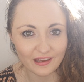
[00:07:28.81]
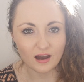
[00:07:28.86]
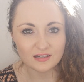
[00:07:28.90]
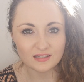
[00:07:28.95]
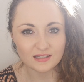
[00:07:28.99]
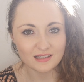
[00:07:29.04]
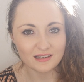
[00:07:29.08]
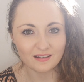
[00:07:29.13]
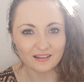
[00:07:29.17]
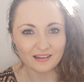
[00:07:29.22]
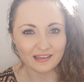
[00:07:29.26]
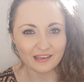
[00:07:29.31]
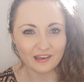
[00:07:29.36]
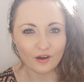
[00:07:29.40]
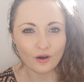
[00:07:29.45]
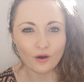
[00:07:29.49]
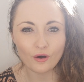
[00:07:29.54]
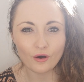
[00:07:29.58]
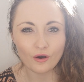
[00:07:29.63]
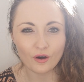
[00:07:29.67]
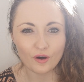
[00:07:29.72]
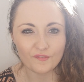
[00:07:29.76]
I didn't like it
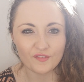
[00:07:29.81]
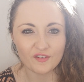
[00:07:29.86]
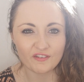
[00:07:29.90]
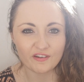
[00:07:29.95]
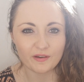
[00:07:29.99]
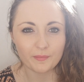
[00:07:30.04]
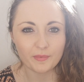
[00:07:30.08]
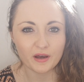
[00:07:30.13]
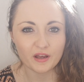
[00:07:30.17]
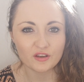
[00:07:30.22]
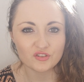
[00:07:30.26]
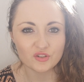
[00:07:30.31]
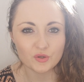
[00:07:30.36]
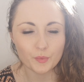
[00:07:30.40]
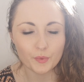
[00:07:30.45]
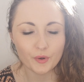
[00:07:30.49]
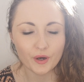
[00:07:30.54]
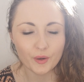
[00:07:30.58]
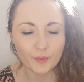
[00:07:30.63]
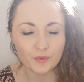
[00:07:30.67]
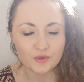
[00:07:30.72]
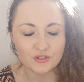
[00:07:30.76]
hot very much, so
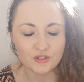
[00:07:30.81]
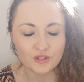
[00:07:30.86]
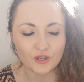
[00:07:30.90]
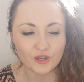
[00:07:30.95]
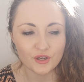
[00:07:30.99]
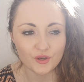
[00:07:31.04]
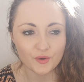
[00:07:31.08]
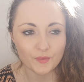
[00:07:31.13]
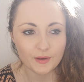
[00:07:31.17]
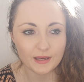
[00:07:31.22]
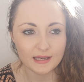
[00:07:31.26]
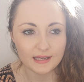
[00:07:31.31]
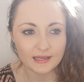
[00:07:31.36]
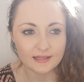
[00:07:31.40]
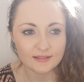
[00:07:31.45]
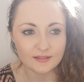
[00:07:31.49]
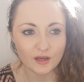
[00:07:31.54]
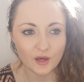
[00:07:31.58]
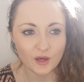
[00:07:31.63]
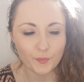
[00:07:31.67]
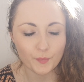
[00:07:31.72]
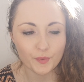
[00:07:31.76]
what I would do is
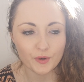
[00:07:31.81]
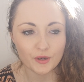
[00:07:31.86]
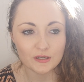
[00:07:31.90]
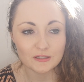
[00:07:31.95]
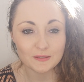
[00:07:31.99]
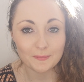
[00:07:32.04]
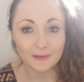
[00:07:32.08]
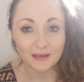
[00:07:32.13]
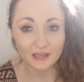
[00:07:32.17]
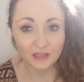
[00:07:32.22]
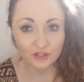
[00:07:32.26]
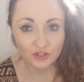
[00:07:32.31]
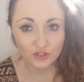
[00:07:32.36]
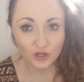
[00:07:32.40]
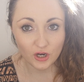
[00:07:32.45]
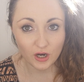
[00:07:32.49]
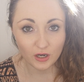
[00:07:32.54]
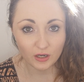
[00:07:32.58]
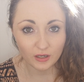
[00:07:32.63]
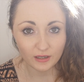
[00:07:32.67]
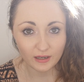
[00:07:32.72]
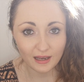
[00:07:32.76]
I would make a
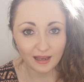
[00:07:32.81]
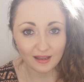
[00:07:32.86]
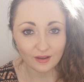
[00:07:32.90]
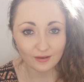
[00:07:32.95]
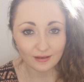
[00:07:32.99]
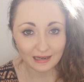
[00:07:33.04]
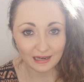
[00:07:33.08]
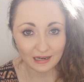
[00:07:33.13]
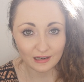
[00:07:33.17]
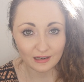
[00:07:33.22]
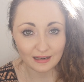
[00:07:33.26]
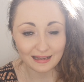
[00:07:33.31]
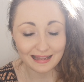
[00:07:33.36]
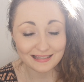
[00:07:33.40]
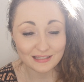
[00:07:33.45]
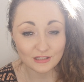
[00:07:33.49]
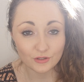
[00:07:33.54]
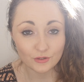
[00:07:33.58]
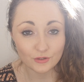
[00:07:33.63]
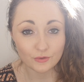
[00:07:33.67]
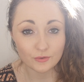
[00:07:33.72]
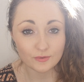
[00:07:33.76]
jug and I'd let
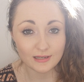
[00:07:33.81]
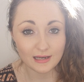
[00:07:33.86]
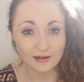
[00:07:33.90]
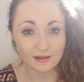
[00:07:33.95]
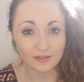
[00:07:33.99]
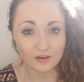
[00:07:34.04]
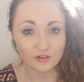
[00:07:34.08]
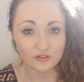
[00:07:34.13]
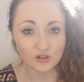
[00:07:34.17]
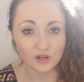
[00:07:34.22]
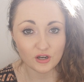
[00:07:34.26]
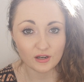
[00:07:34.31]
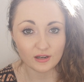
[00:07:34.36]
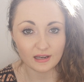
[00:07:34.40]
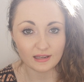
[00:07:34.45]
it cool down in the jug,